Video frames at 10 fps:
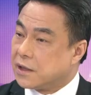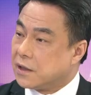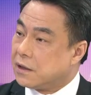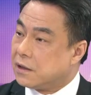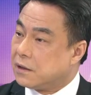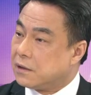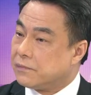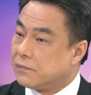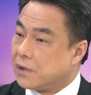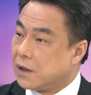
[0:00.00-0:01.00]

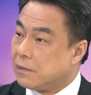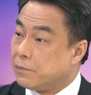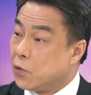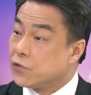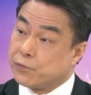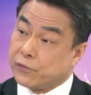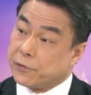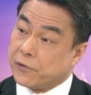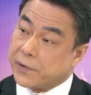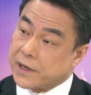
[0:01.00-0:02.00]
um, uh, both
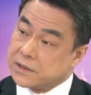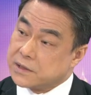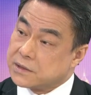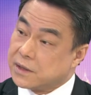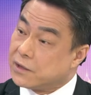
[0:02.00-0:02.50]
for practice